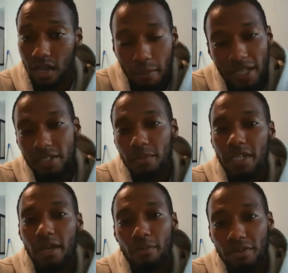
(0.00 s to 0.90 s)
Imagine
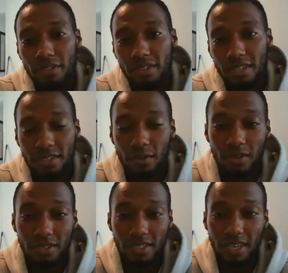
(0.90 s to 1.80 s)
being a prisoner
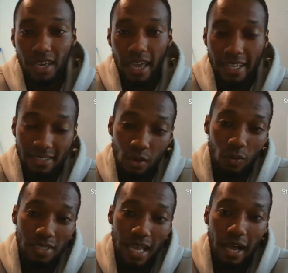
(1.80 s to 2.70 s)
in
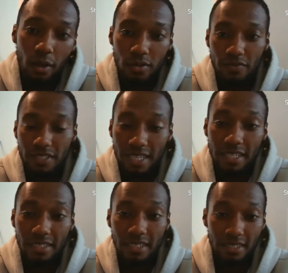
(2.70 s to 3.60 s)
someone's house for
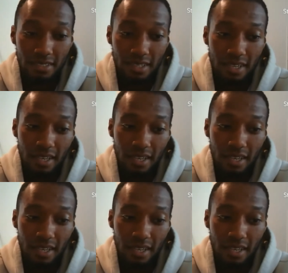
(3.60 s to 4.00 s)
10 years,